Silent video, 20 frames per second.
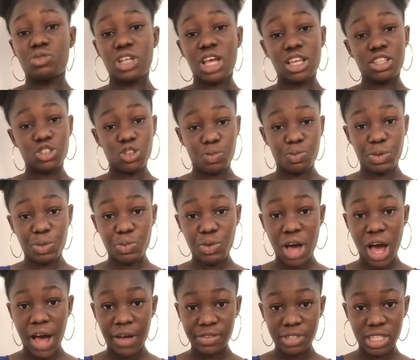people have
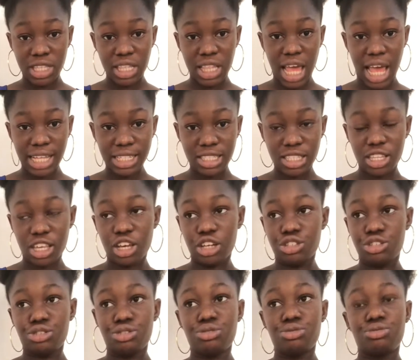tight
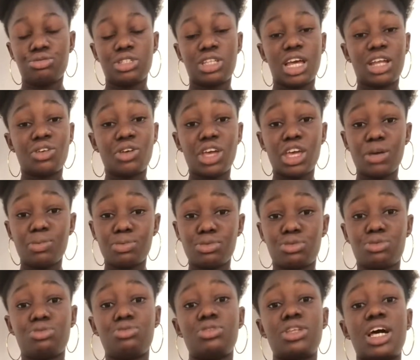schedules, they are not able to do
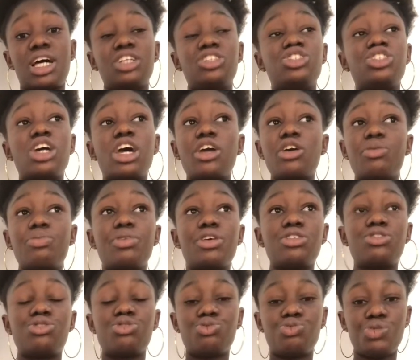that. Try your best to
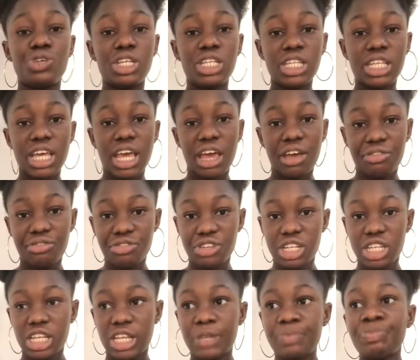read every day.
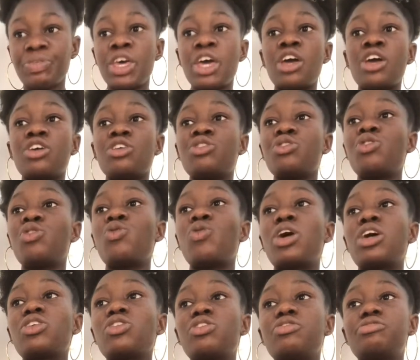One
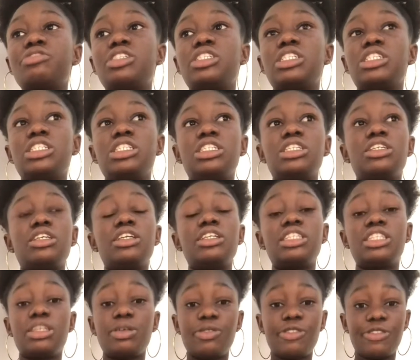of the
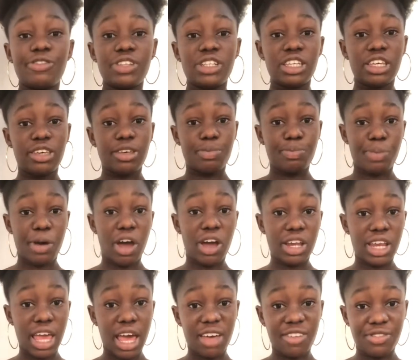pioneer
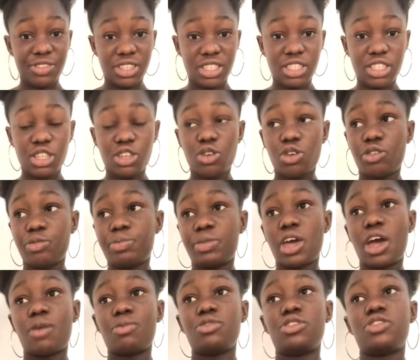VC of Miami
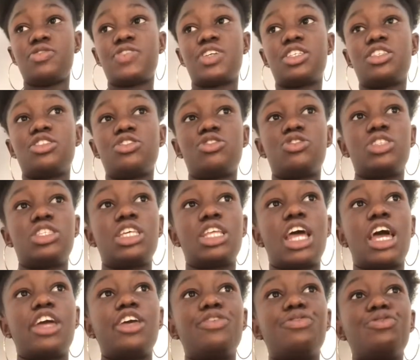University used to say that
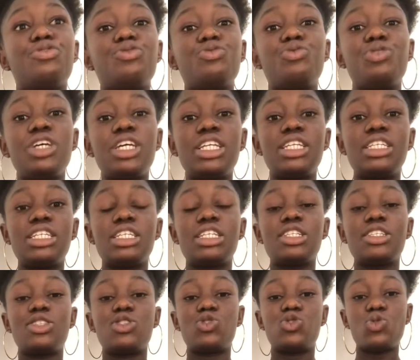if you read
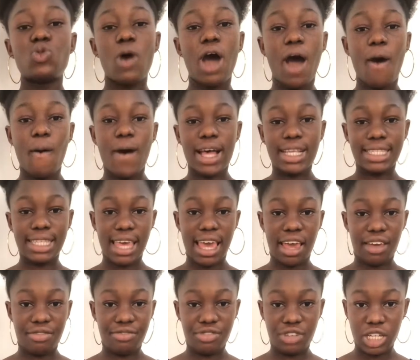2 hours
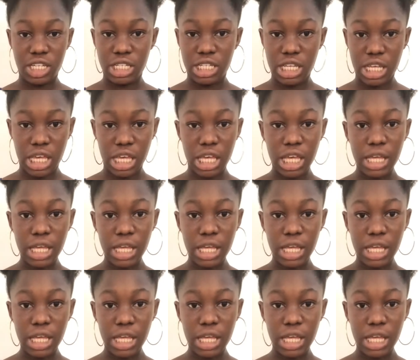every day,